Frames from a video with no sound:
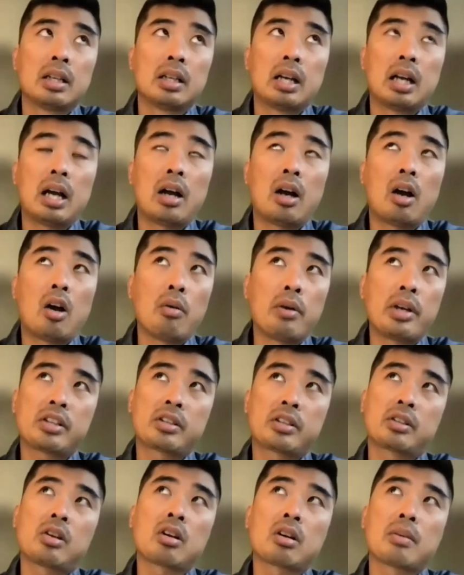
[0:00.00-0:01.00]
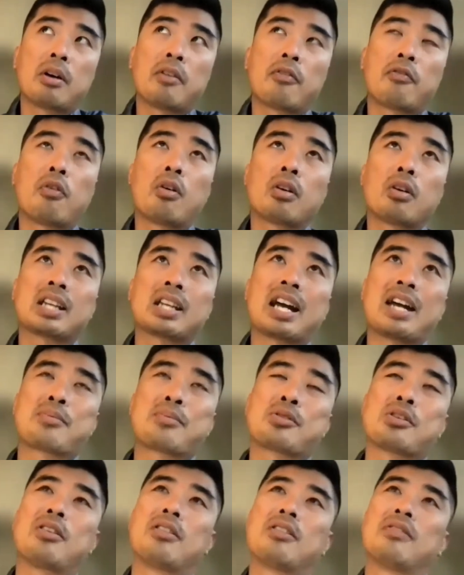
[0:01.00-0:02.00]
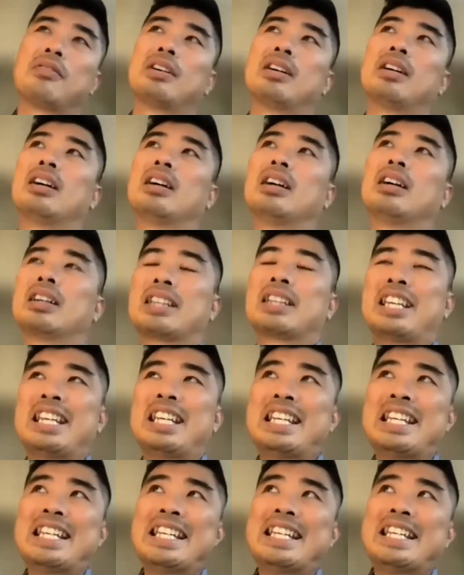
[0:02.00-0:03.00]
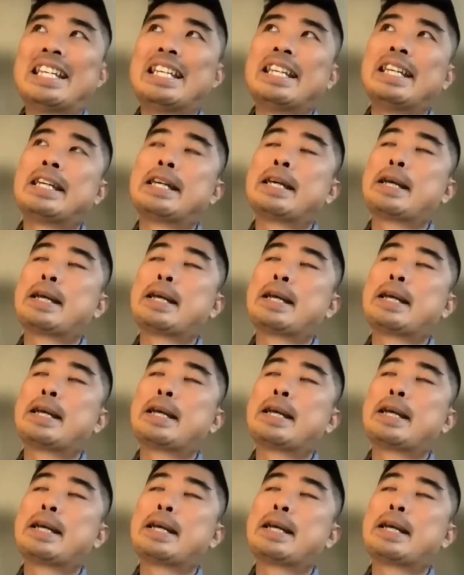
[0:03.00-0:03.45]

I always talk about 4 types of key